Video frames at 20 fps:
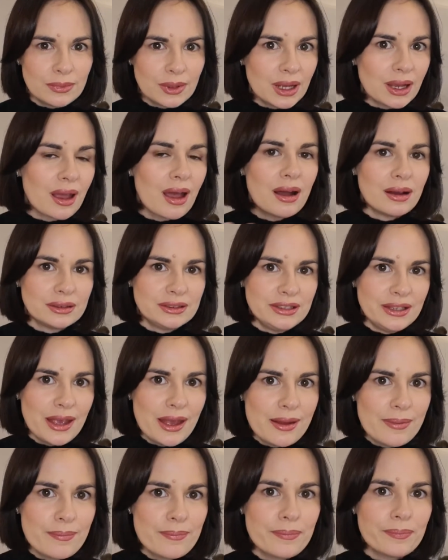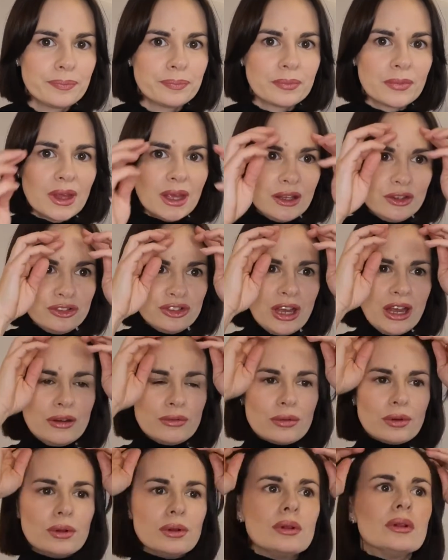Cartier in
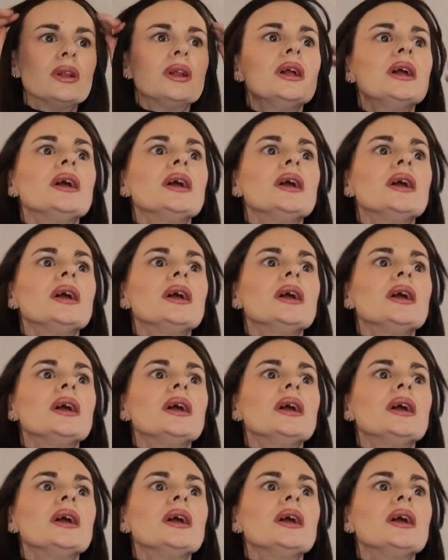general,